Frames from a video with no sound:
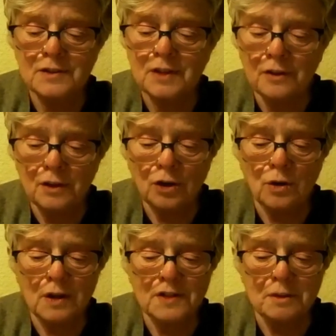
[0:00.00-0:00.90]
Southern
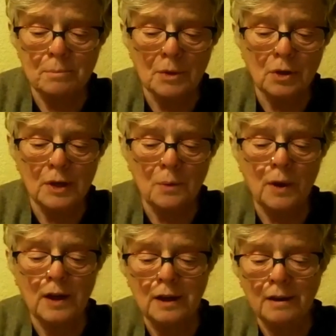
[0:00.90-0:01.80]
Cross and Milky
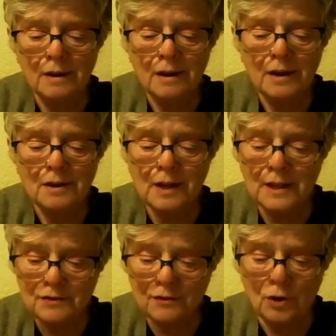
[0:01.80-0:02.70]
Way,
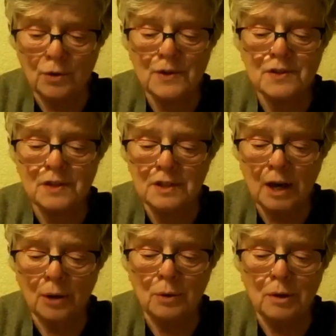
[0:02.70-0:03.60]
dense forests and
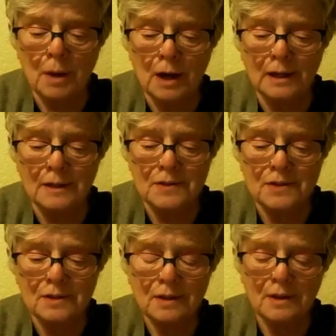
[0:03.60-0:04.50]
towering pines,